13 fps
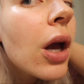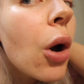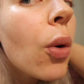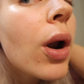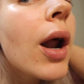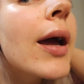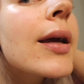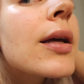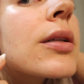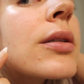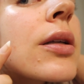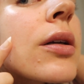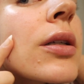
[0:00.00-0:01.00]
what I
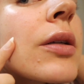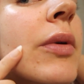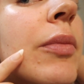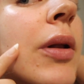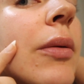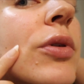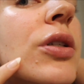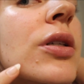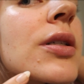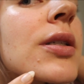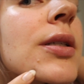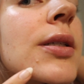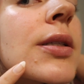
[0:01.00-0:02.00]
consider to be
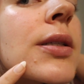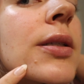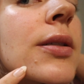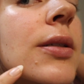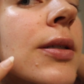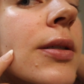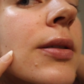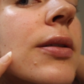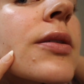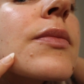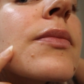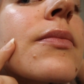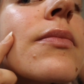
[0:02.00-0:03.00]
blemishes. There's
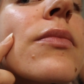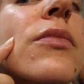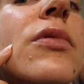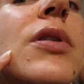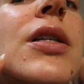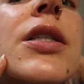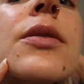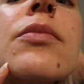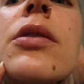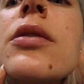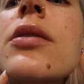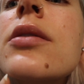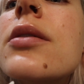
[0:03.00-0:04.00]
little red
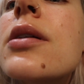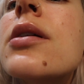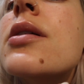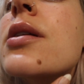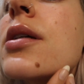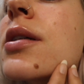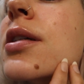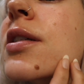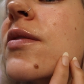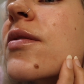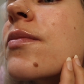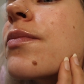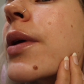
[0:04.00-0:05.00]
spots, tiny, just
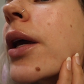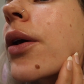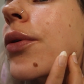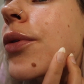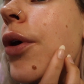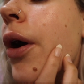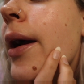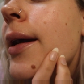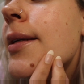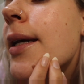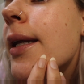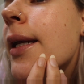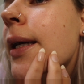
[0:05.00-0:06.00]
from being on
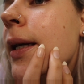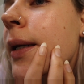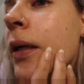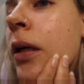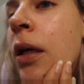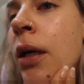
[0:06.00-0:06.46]
Roaccutane again.